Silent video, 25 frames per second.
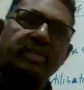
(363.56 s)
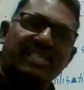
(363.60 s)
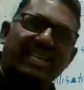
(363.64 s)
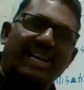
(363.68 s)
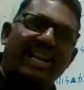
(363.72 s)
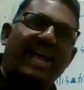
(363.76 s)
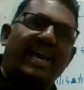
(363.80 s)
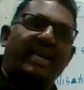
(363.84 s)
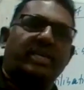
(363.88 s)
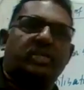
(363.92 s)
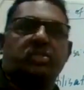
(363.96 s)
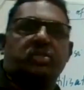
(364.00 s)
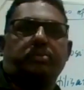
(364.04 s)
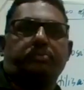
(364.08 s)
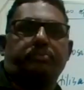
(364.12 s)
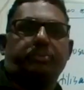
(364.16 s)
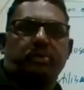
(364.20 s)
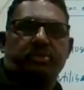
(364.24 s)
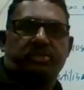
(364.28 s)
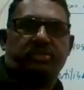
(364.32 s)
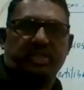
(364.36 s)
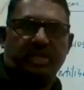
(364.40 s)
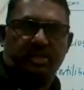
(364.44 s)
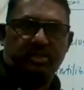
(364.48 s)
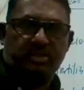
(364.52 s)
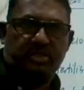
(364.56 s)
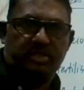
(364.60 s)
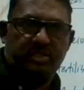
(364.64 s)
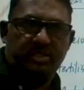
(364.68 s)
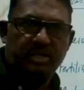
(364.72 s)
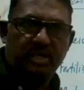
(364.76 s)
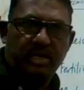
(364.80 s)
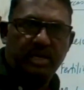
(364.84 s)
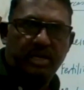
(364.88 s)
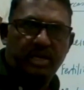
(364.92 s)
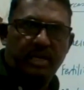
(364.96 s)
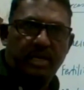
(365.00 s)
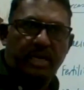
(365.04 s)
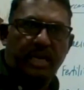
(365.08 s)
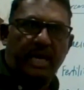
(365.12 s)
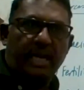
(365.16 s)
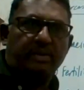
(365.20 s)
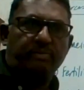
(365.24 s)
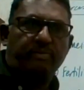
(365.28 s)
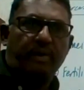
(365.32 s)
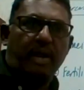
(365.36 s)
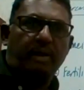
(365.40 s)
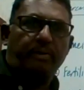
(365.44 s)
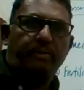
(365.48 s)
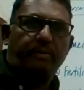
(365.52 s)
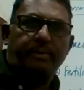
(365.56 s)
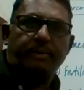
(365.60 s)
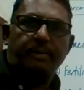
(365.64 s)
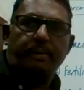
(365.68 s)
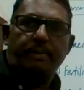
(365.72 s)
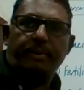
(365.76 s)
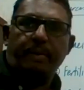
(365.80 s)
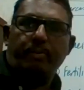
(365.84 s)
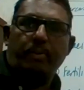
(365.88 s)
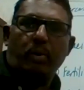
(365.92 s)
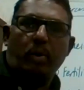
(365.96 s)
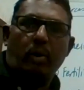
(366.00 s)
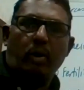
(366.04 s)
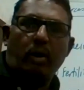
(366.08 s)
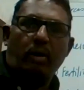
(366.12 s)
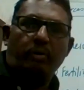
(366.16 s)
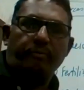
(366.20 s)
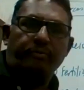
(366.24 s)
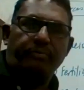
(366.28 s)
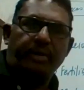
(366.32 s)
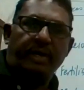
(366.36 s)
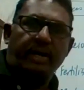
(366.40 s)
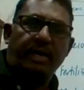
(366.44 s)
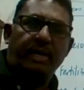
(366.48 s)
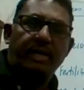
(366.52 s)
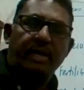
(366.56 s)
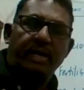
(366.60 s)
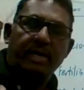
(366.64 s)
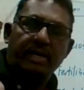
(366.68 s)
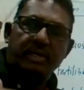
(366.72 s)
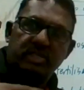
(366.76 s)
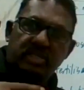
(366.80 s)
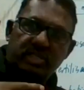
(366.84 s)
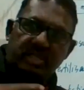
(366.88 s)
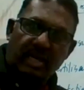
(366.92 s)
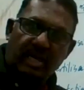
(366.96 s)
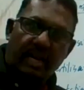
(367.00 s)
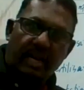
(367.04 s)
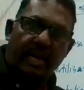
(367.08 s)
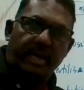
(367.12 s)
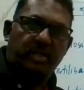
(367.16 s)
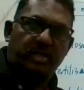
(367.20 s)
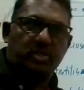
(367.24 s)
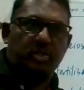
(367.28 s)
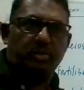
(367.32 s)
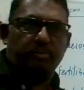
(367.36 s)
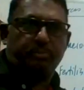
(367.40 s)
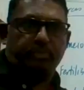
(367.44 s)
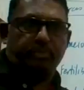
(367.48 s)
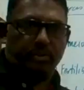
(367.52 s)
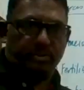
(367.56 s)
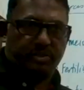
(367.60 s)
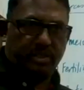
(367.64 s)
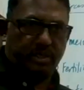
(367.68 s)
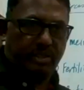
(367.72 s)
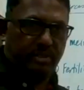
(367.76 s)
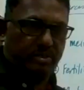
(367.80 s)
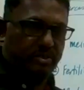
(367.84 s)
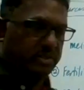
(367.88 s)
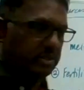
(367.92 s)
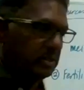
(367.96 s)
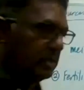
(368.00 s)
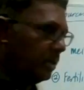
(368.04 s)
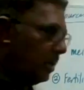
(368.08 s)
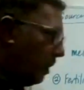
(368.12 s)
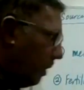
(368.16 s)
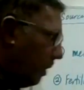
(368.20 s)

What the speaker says: selection process. Environment will be more of the selection process.